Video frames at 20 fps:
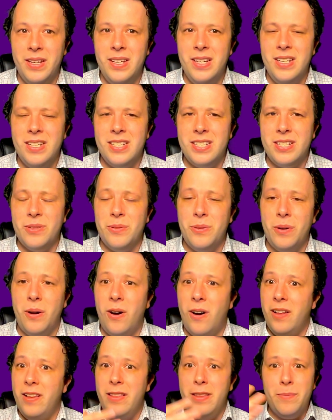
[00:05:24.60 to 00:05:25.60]
So
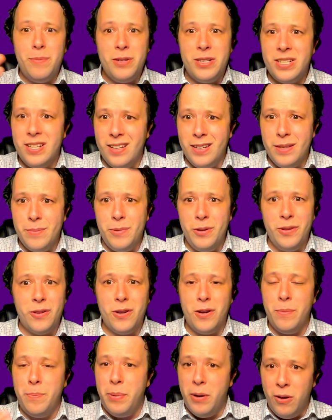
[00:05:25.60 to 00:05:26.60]
all of them are soluble, they're all
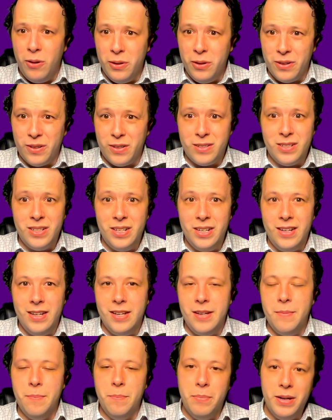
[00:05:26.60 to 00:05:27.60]
polar,
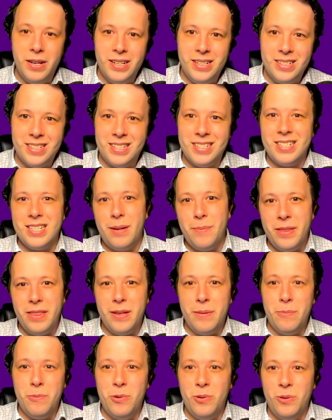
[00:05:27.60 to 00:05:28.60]
but some of
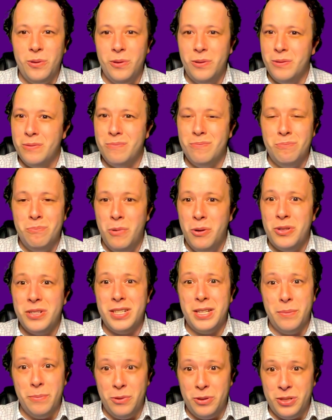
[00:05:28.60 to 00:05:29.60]
them will, most of
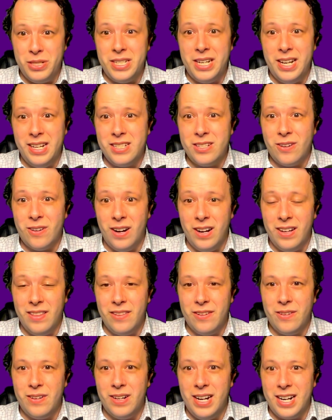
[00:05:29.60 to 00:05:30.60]
them will stay as their,
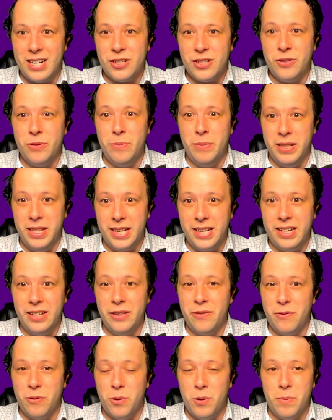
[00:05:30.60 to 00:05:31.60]
their actual molecular
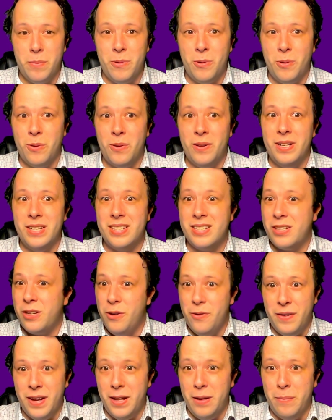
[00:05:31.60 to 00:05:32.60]
form or as
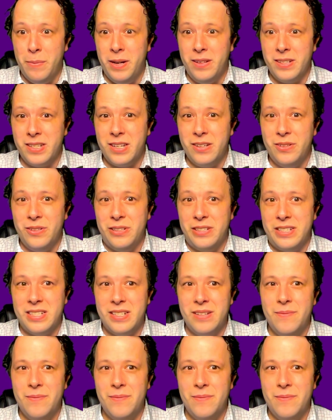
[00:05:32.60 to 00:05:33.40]
covalent molecules.